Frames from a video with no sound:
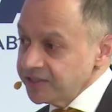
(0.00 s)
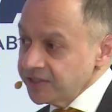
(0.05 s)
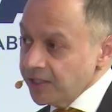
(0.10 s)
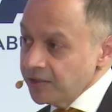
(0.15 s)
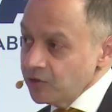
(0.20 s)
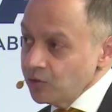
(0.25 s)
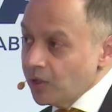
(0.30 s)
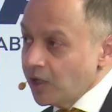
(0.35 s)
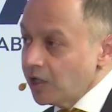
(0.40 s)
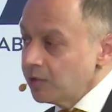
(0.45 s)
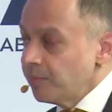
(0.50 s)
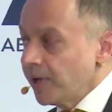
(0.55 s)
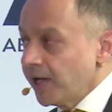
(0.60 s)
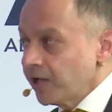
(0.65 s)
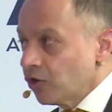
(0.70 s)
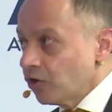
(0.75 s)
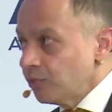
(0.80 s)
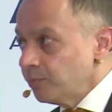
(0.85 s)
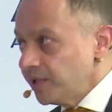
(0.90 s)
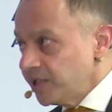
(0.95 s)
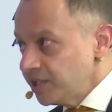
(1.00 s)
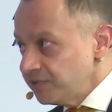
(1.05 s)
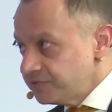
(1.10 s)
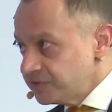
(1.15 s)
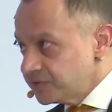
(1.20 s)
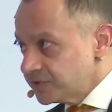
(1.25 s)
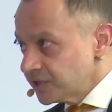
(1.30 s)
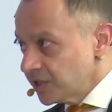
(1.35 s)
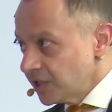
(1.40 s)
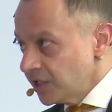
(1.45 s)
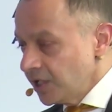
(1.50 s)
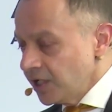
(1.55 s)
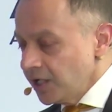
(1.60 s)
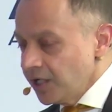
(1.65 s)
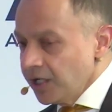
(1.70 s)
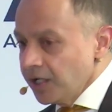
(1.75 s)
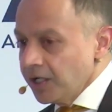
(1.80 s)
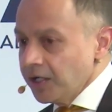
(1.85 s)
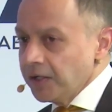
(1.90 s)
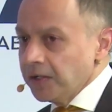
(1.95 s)
and you can't bank on beliefs.
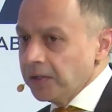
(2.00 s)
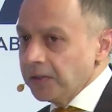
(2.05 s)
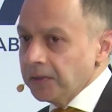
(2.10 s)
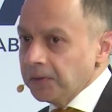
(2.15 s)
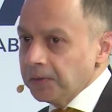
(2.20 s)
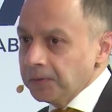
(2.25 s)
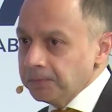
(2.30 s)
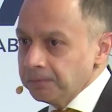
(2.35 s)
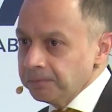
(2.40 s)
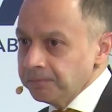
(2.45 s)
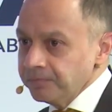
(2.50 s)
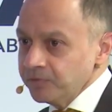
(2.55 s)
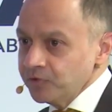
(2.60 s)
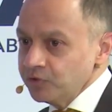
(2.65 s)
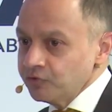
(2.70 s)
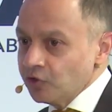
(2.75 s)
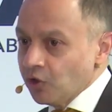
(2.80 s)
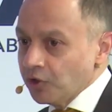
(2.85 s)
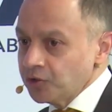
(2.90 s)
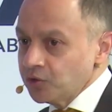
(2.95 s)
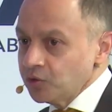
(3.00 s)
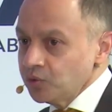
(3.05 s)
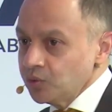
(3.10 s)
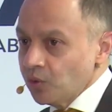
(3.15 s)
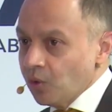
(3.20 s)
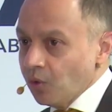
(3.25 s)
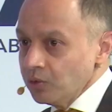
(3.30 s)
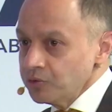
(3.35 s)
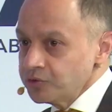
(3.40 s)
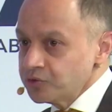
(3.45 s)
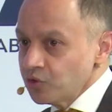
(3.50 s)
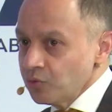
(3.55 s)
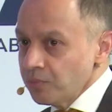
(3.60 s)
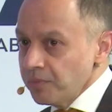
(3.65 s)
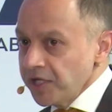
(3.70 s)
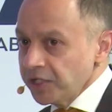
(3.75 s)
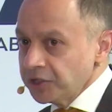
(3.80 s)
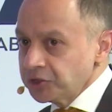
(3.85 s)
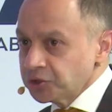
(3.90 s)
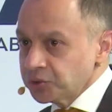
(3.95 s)
You've got to also
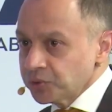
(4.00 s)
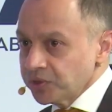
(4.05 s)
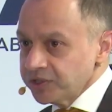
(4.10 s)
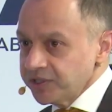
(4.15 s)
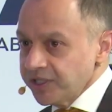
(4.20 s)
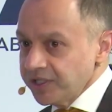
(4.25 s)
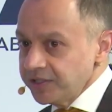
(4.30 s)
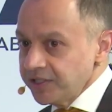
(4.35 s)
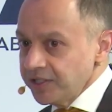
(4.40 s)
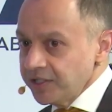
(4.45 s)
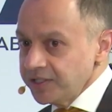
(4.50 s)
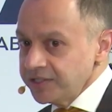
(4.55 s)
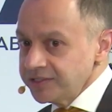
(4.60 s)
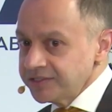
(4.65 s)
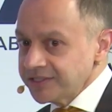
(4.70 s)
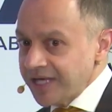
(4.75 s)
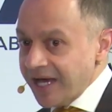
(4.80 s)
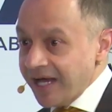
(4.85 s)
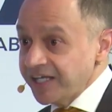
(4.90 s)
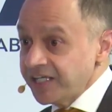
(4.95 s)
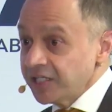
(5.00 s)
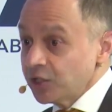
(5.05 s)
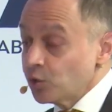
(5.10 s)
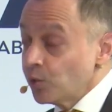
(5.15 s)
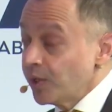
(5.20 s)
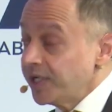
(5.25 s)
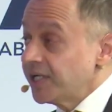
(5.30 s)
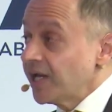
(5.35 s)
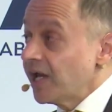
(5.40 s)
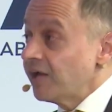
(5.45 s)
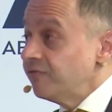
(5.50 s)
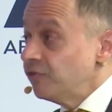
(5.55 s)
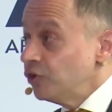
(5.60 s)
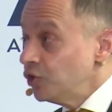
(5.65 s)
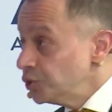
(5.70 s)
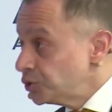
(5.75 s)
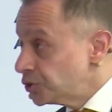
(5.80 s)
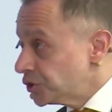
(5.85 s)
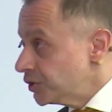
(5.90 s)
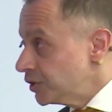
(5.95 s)
make sure that there is adequate
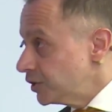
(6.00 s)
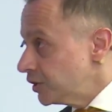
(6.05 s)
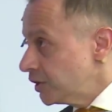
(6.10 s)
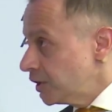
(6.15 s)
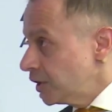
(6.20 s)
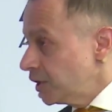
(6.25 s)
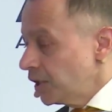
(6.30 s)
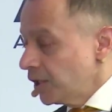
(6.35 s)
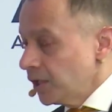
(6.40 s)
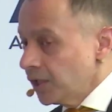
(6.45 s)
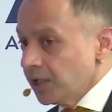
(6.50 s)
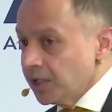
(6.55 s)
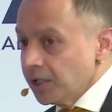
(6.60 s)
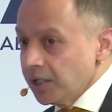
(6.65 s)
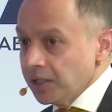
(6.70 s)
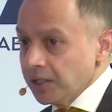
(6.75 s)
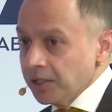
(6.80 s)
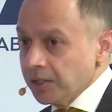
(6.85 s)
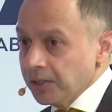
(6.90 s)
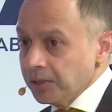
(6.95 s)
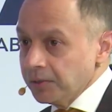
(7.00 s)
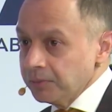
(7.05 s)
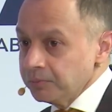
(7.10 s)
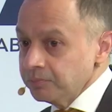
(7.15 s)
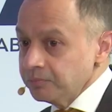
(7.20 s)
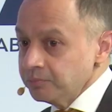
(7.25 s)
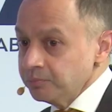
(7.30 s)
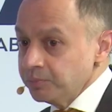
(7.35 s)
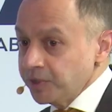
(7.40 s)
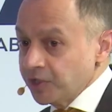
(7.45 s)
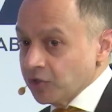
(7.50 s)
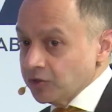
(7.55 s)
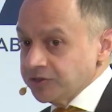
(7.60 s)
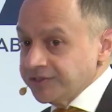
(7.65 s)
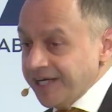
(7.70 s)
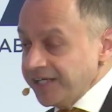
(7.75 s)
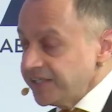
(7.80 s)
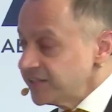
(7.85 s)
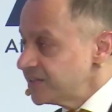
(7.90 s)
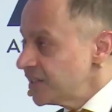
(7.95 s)
evolution, because
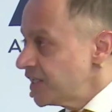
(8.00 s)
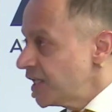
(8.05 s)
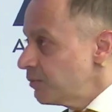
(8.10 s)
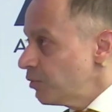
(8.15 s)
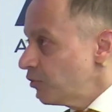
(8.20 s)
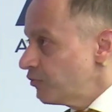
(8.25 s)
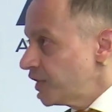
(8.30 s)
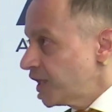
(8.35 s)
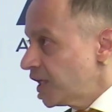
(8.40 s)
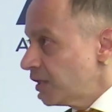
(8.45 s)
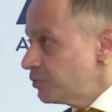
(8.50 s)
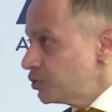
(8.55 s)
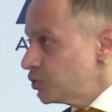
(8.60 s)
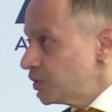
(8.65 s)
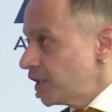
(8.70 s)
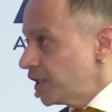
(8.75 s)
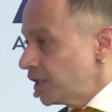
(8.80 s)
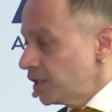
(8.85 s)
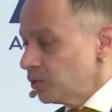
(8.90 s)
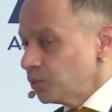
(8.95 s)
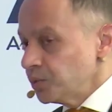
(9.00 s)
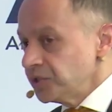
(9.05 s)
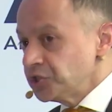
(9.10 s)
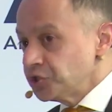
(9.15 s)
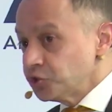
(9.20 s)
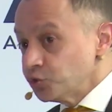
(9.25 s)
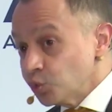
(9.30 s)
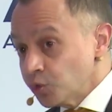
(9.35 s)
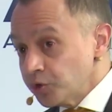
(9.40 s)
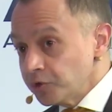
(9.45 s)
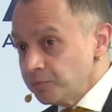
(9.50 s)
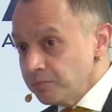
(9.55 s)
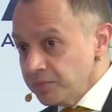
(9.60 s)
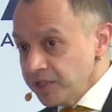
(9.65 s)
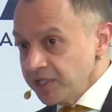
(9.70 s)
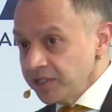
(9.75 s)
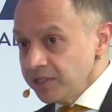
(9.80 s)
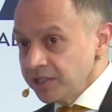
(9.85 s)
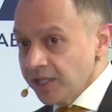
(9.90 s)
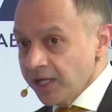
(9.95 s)
that is the name of the game today, which would
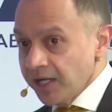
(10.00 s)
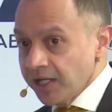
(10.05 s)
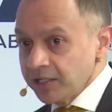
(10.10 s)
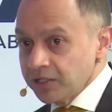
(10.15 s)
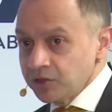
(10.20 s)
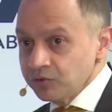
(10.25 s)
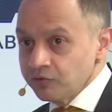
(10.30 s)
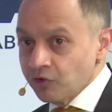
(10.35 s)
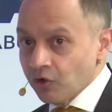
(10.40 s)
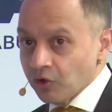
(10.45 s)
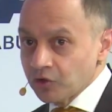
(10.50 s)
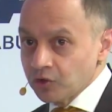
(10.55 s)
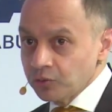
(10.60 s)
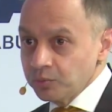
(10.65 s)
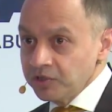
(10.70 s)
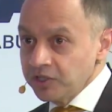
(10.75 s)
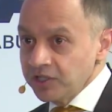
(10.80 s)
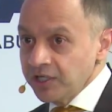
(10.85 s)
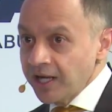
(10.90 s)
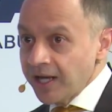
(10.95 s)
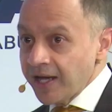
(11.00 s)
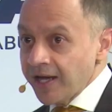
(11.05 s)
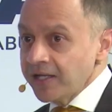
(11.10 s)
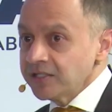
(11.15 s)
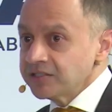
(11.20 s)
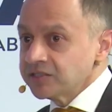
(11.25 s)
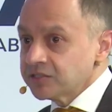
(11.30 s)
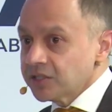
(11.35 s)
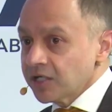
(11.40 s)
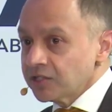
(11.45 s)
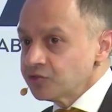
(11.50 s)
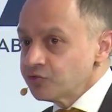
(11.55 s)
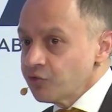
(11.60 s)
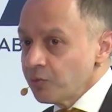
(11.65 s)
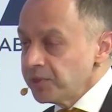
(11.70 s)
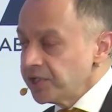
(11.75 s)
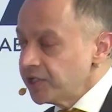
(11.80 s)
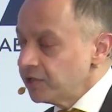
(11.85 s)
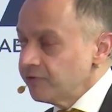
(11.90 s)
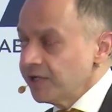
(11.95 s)
mean that you've got to be as
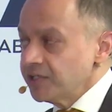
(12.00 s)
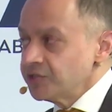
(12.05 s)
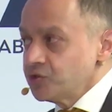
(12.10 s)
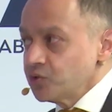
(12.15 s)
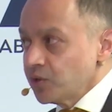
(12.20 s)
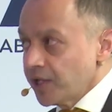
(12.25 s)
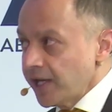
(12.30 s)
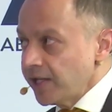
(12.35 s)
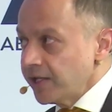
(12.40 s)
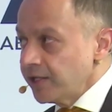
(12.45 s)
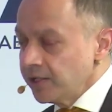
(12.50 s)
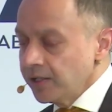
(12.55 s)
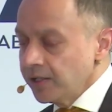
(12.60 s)
transformative as you can.